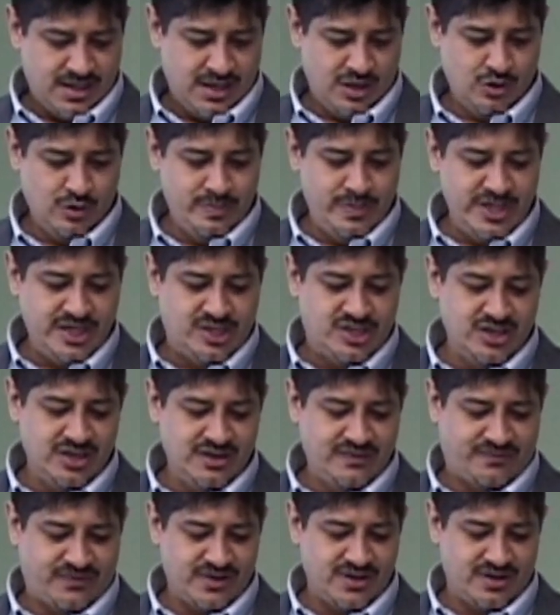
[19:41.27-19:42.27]
It would be
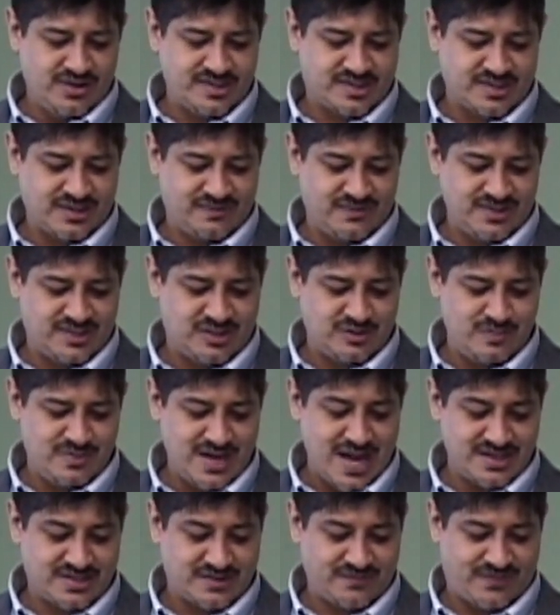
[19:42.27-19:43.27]
good for those servants whom
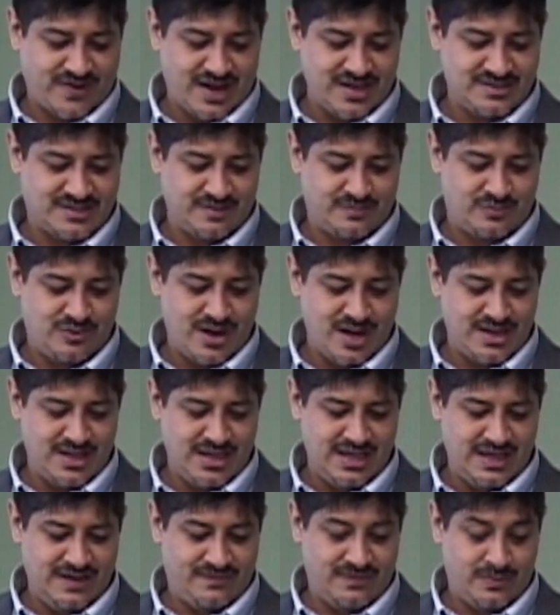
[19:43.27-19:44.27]
master finds them ready,
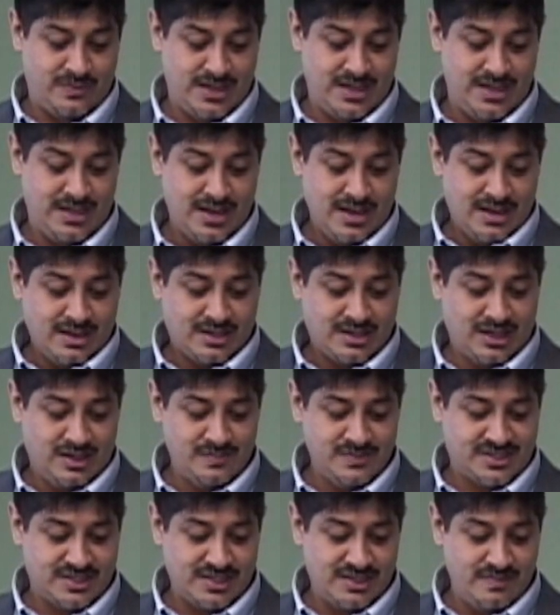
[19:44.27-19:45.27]
even when he
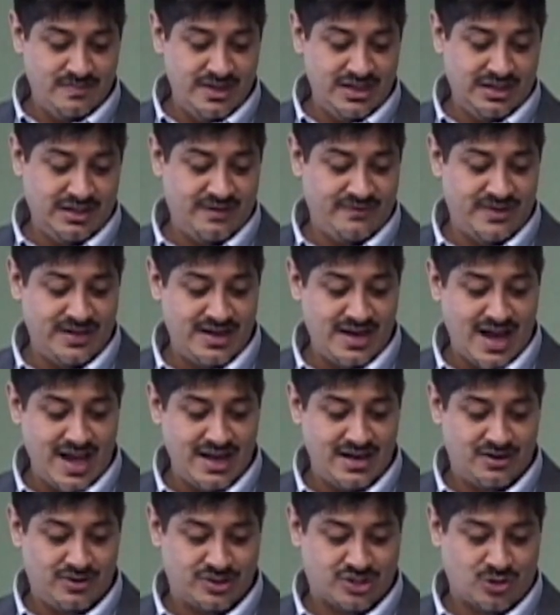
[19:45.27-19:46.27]
comes in the middle of the
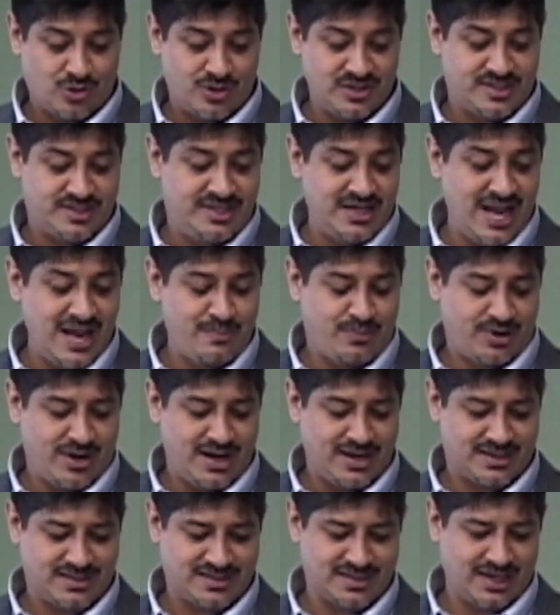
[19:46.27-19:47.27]
night or towards
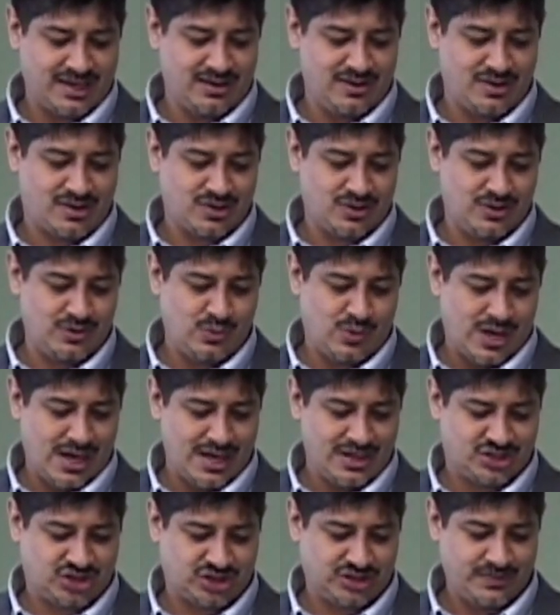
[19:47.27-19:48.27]
daybreak, second or third
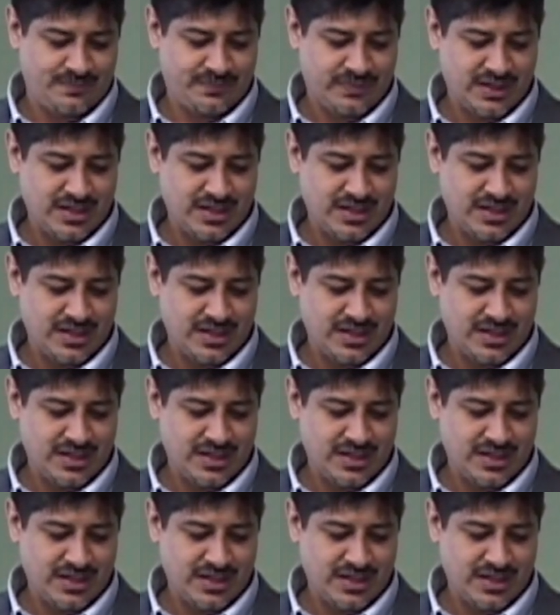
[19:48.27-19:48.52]
watch.